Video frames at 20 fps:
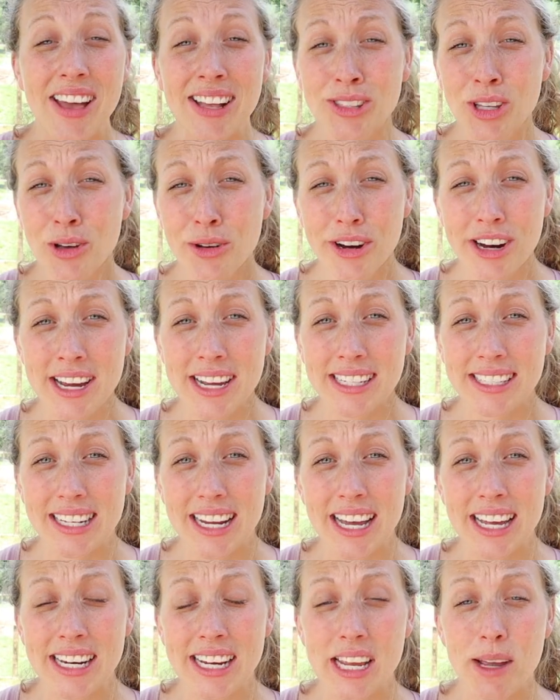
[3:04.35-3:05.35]
That's all great and
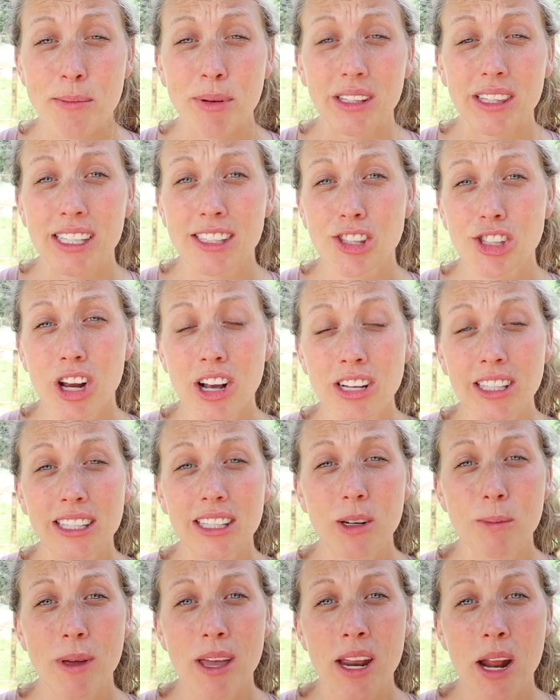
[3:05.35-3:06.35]
dandy, but let's talk a
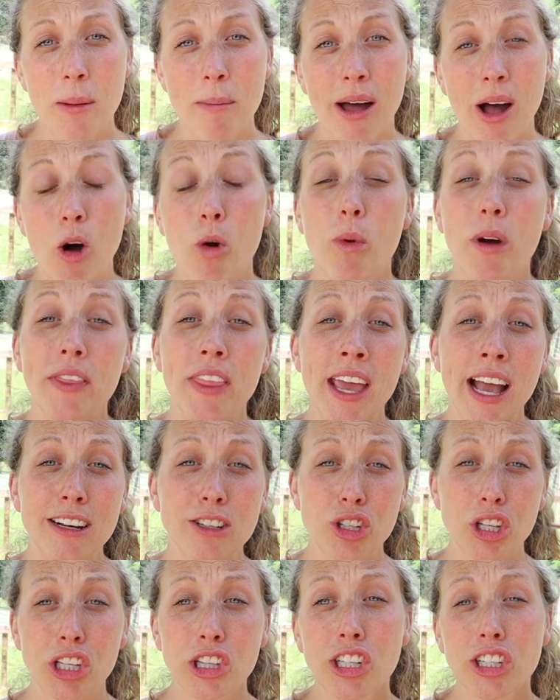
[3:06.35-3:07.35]
little bit about what they
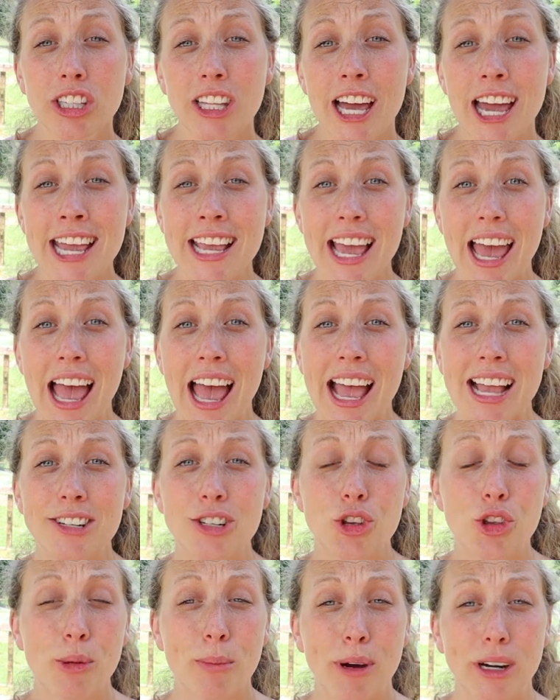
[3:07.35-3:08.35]
actually look like
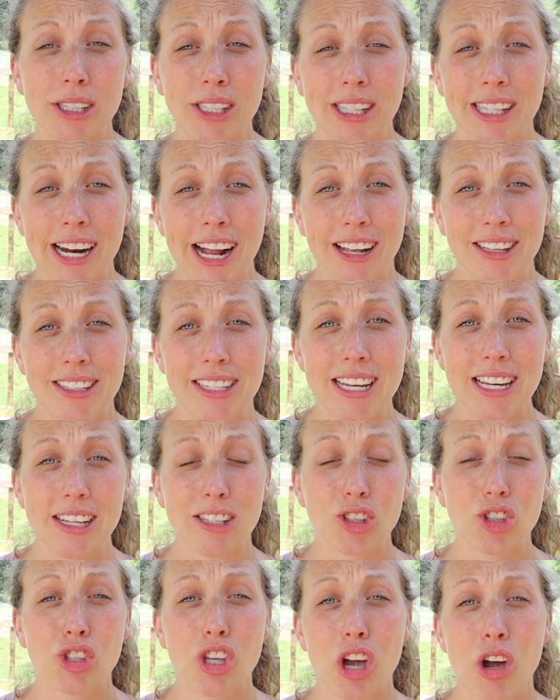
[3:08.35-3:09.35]
and their personality.
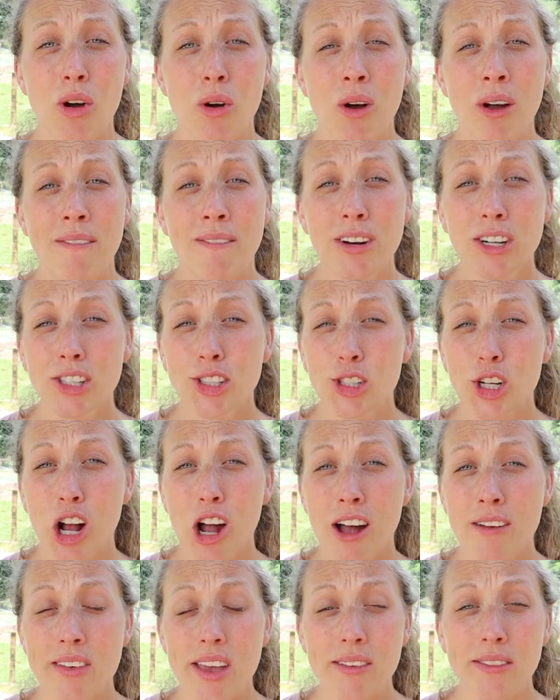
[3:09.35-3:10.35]
So first
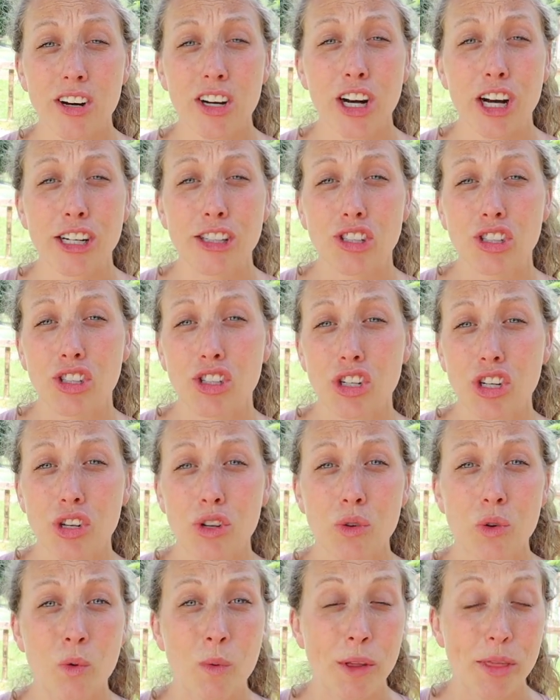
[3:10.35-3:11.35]
off, in regards
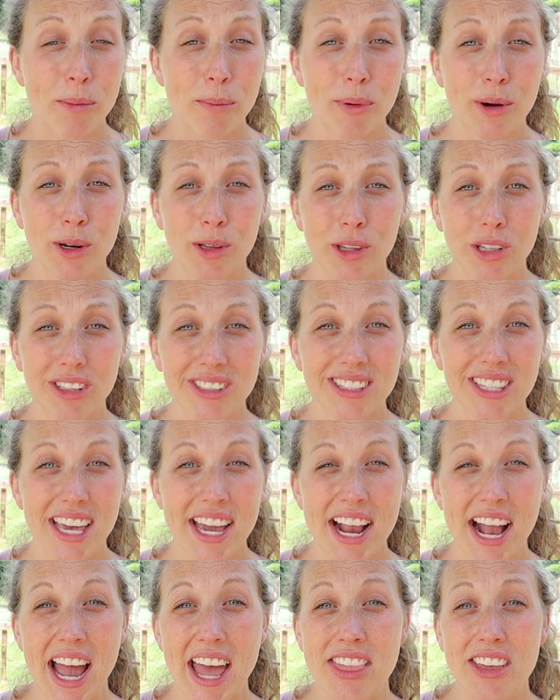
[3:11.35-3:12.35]
to what the bird looks
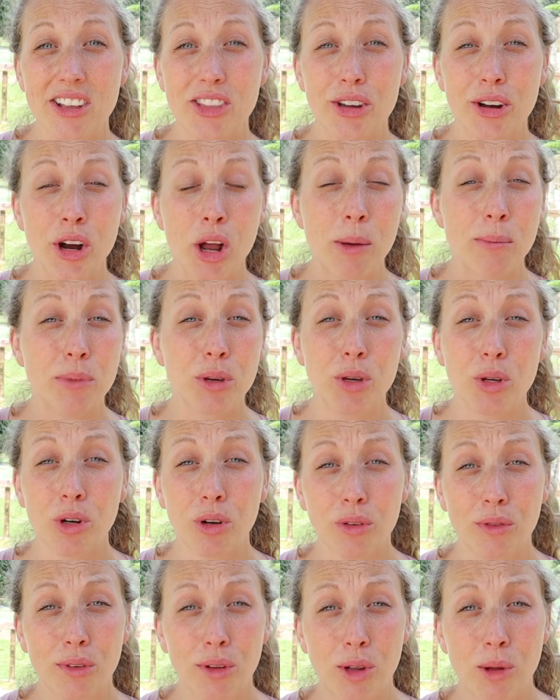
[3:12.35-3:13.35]
like, I think they're a
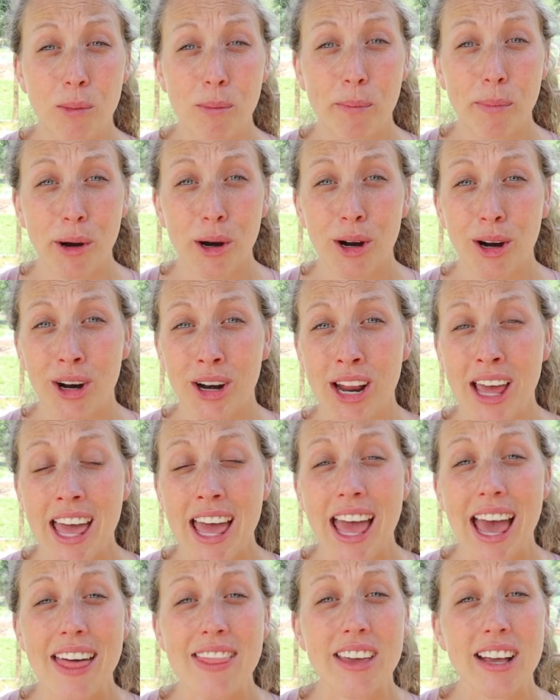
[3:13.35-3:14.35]
beautiful bird
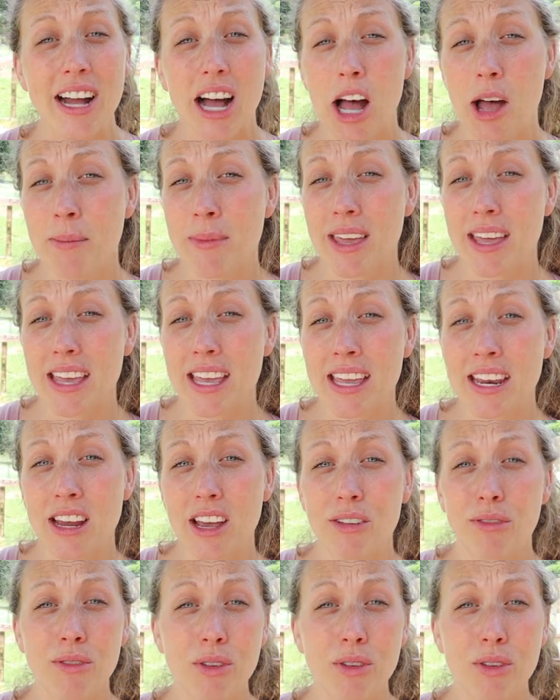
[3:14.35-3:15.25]
and they come in a